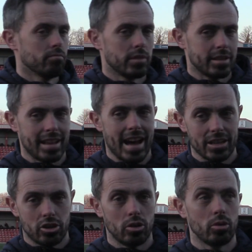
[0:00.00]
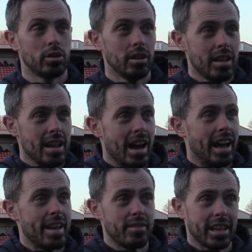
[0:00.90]
this attitude
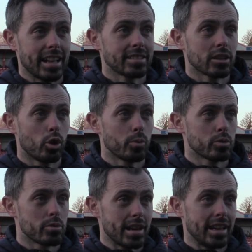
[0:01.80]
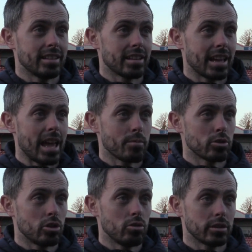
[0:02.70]
and everything else that comes with it into the game on
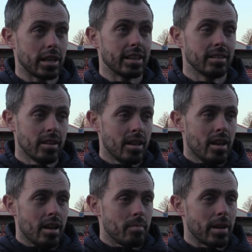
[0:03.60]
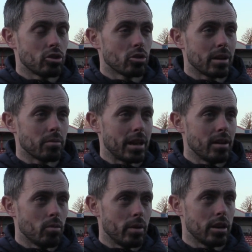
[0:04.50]
Tuesday, and make sure that we
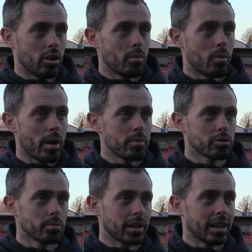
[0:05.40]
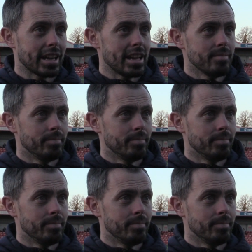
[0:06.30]
come away with something again.